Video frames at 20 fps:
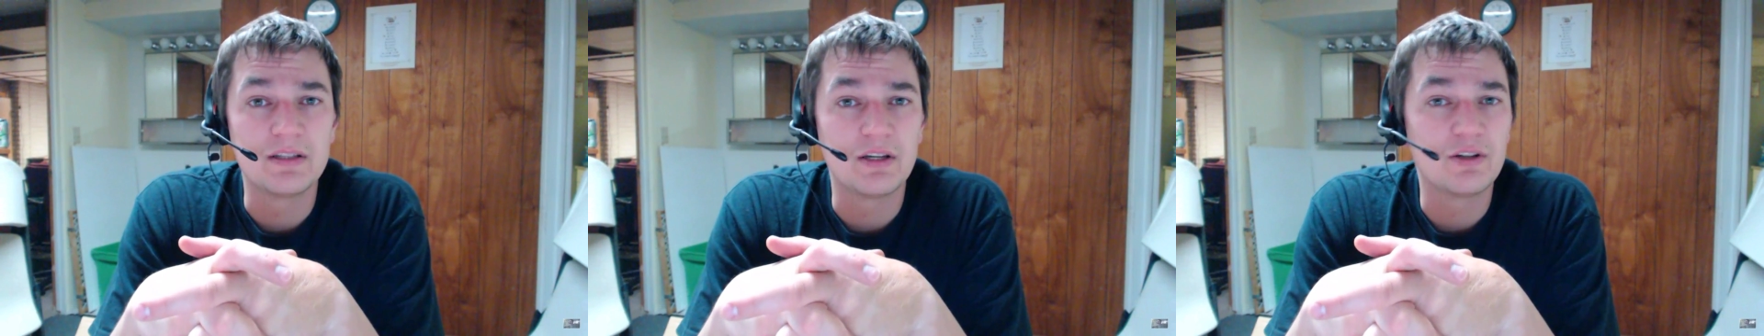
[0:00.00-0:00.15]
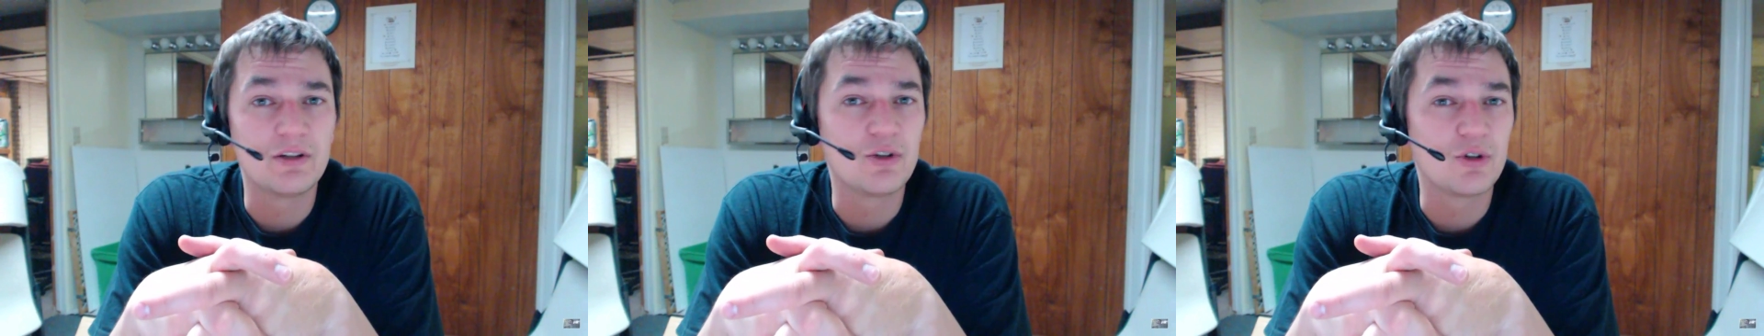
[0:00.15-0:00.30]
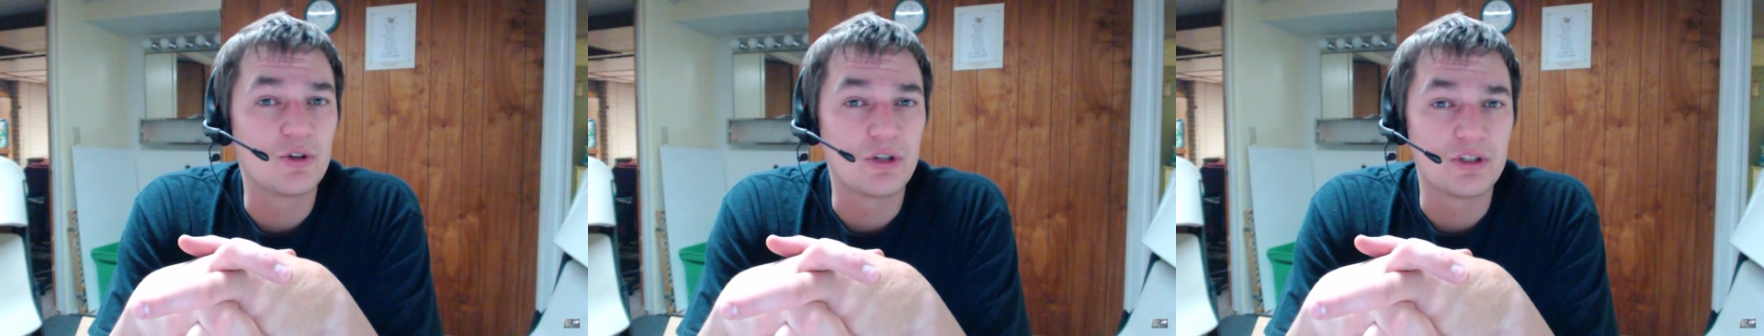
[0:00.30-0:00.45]

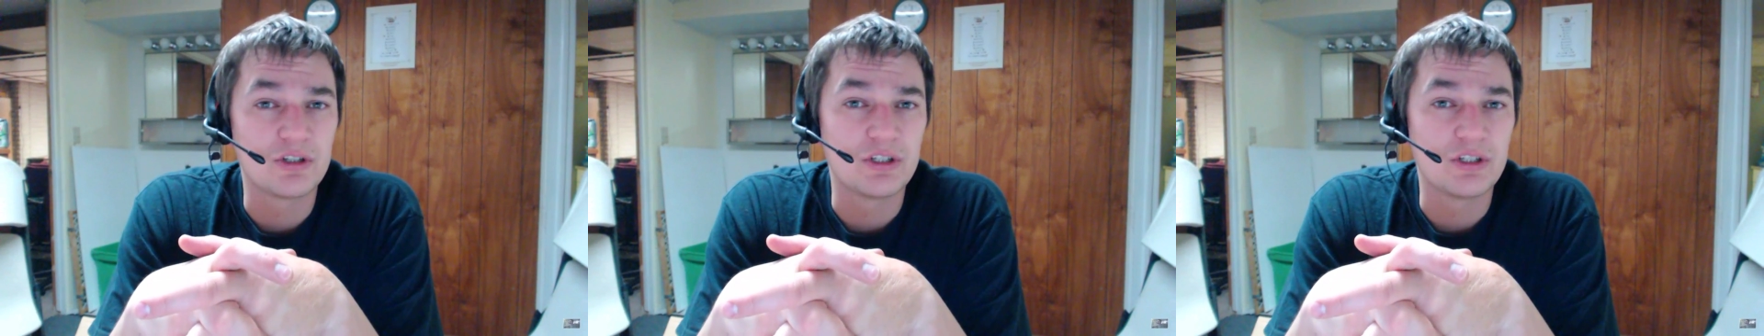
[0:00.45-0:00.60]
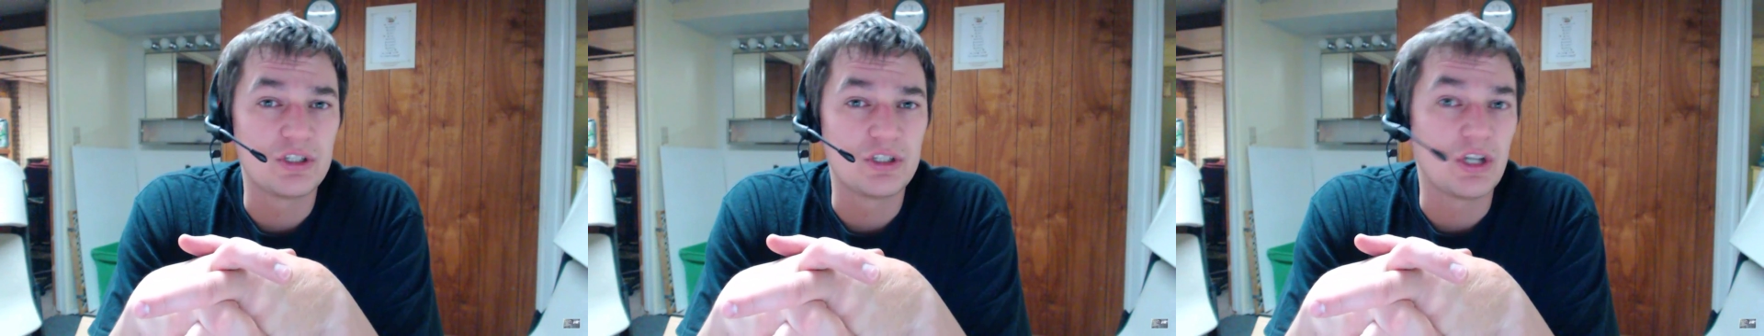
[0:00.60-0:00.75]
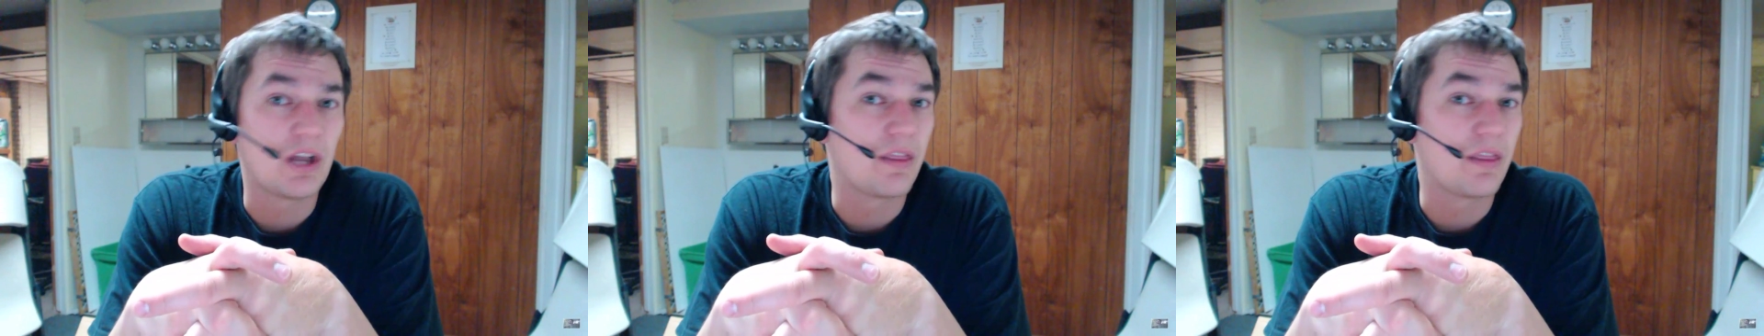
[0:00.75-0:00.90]
traditionally
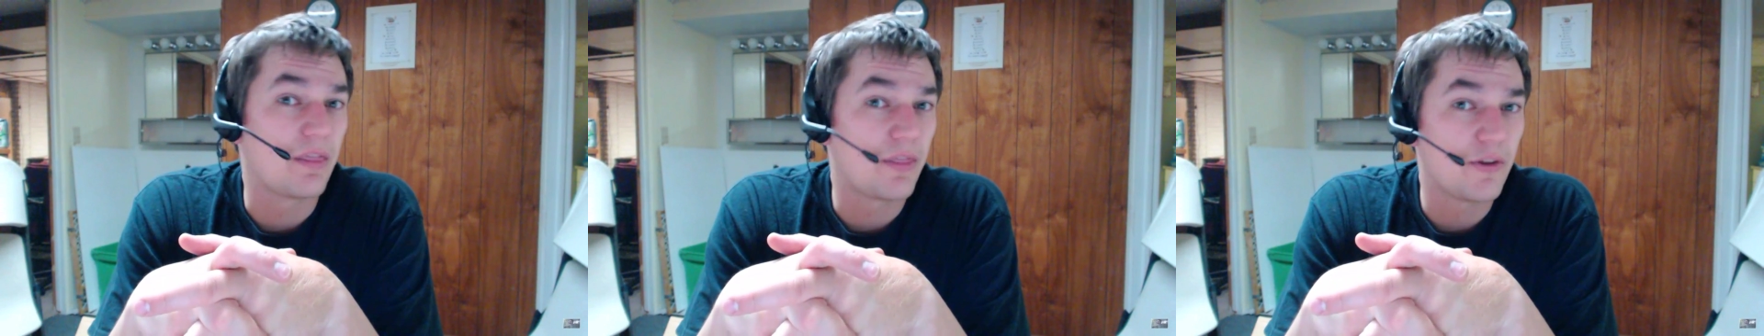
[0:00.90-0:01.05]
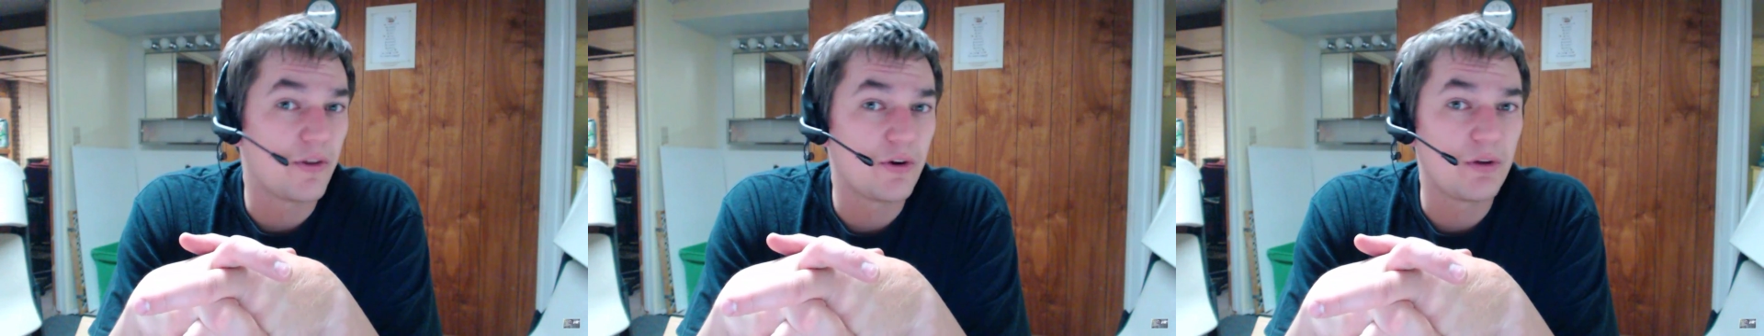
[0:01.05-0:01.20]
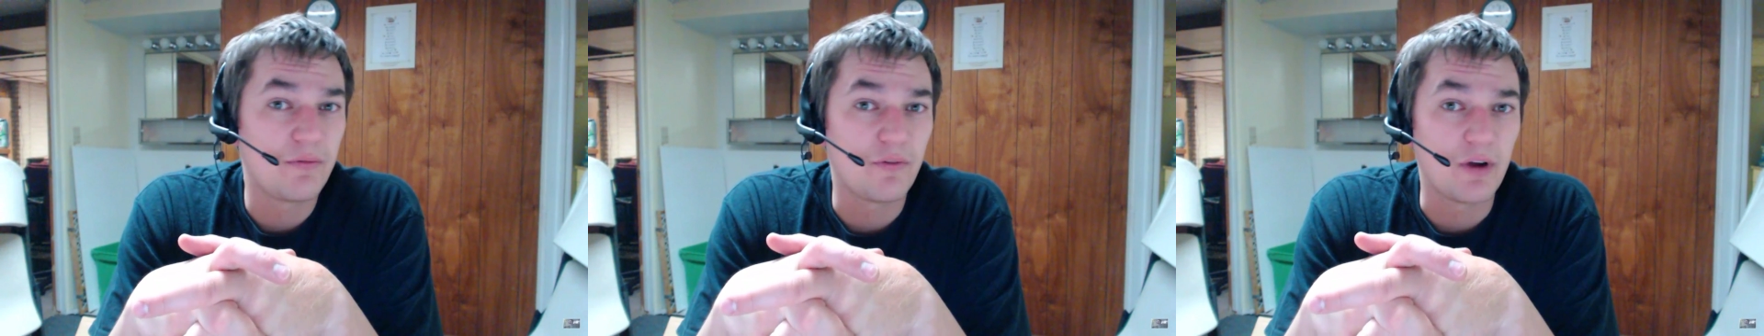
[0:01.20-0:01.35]
shot in
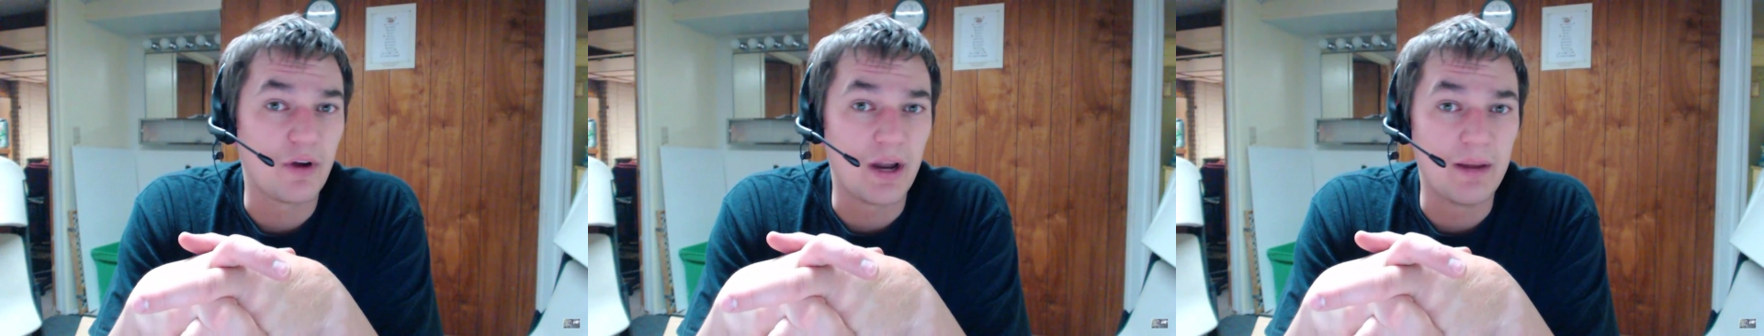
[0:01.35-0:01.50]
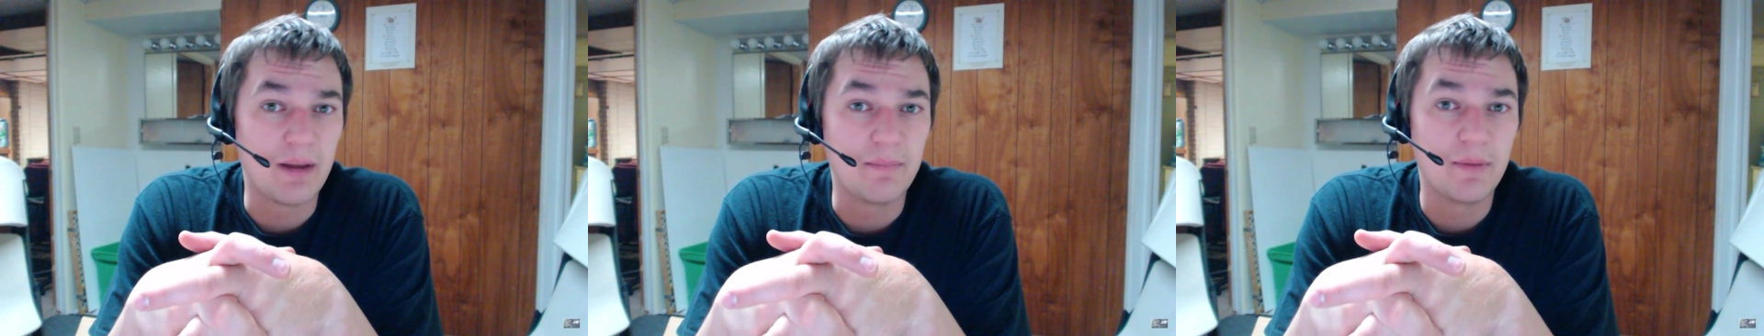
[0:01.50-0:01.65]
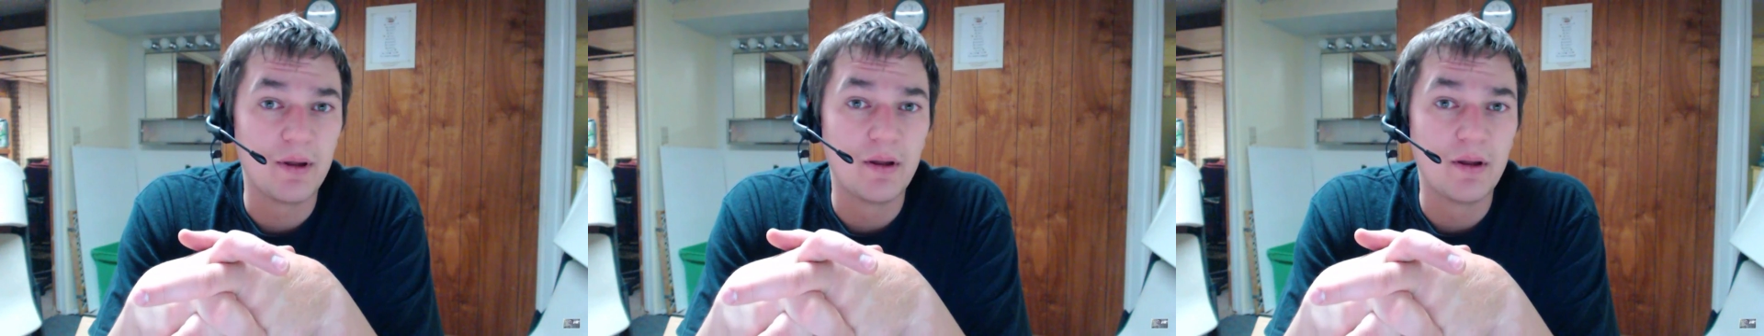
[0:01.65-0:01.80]
30
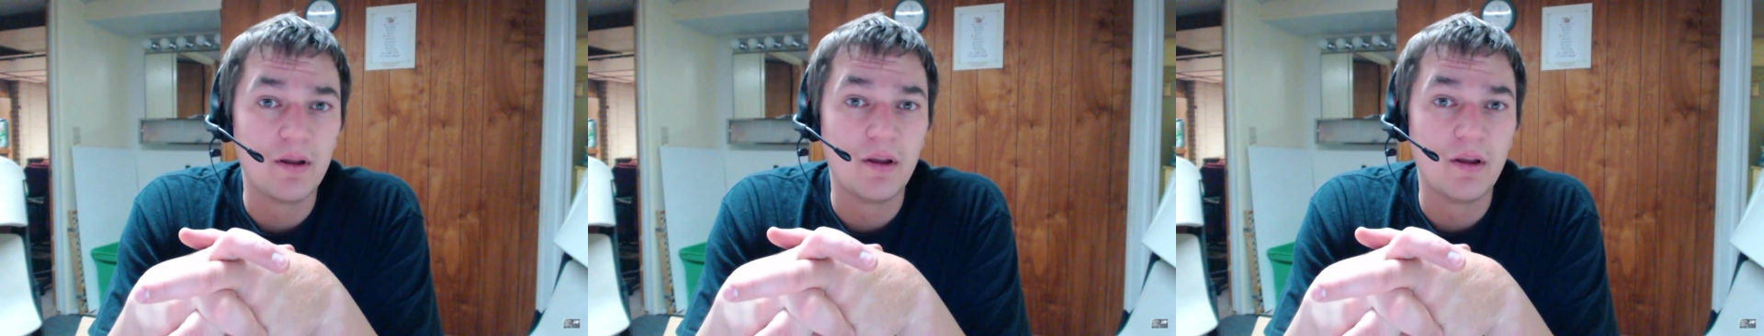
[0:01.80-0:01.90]
frame,